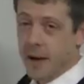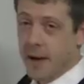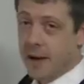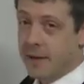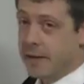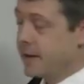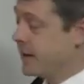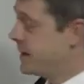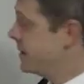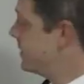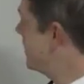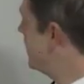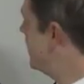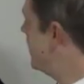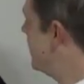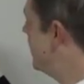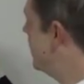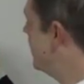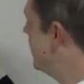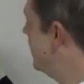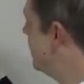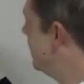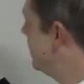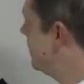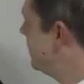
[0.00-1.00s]
as I
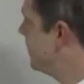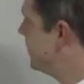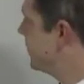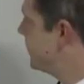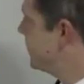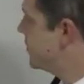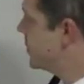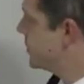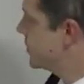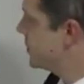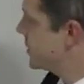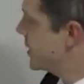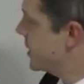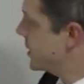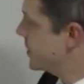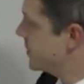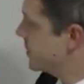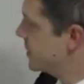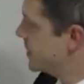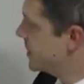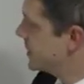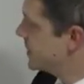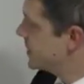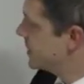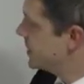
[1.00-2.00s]
said, just like
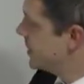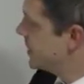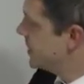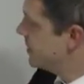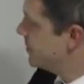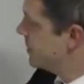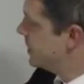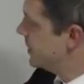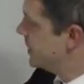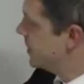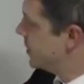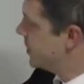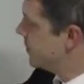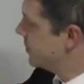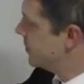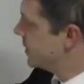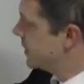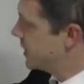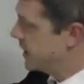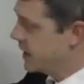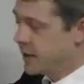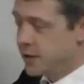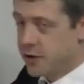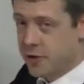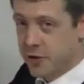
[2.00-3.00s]
with the sun being
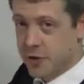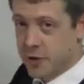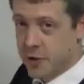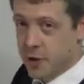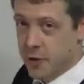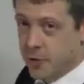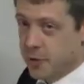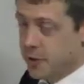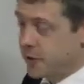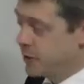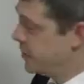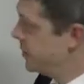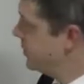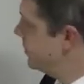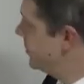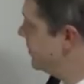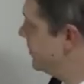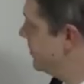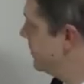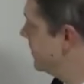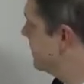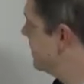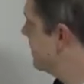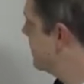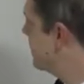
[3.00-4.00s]
overhead or solar
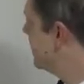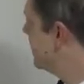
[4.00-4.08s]
noon,